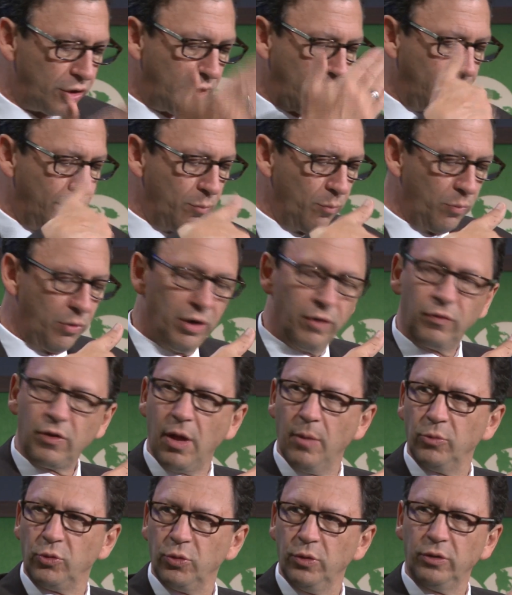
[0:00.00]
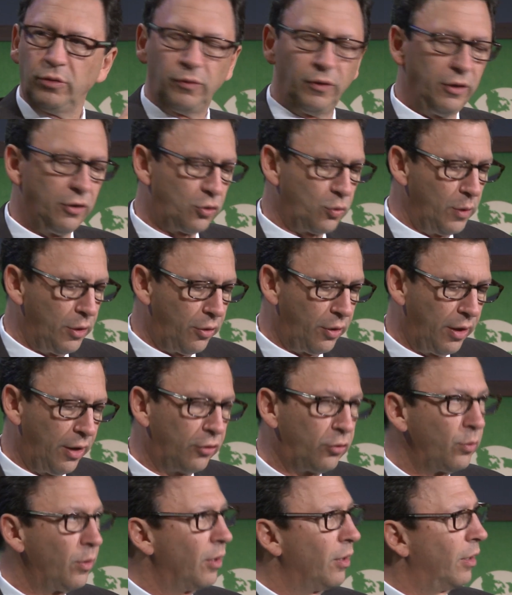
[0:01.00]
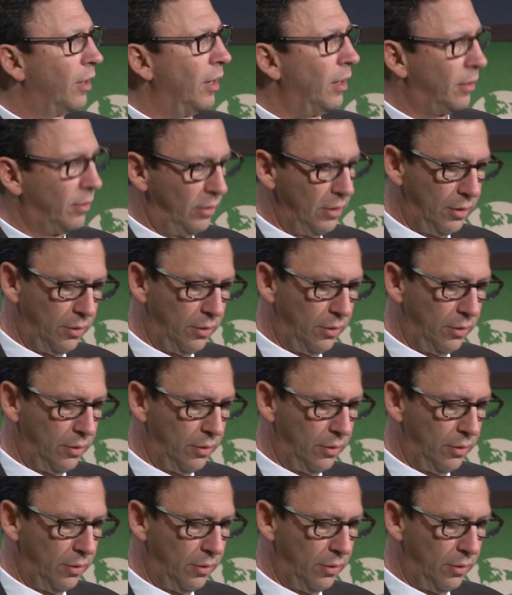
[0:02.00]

that have come to us via Twitter and elsewhere to get